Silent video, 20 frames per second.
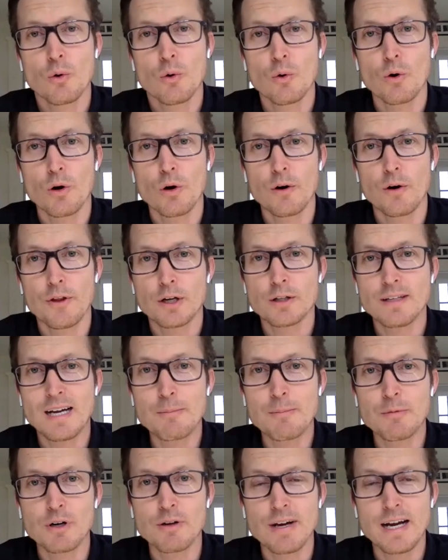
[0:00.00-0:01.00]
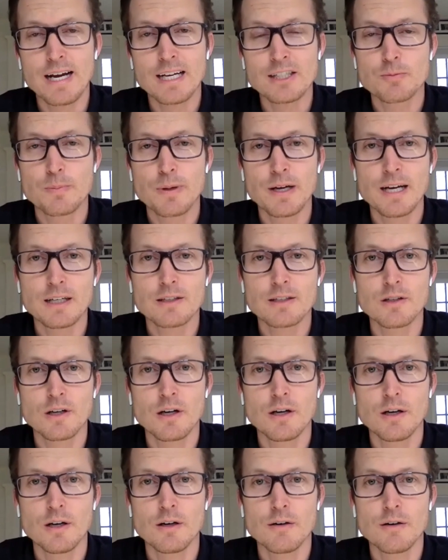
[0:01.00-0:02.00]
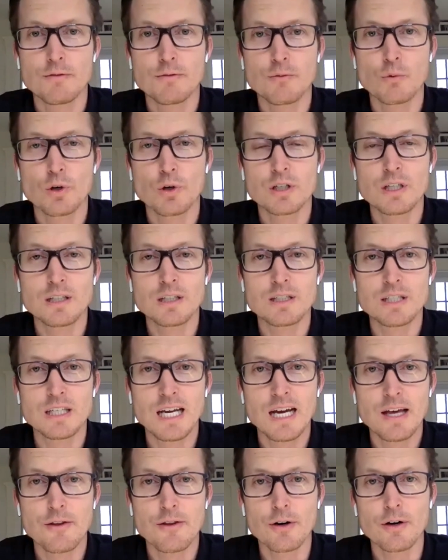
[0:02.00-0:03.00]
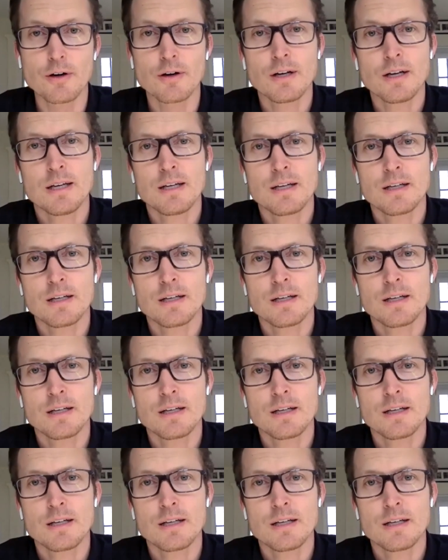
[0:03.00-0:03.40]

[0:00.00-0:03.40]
or the collaborative aspect of working together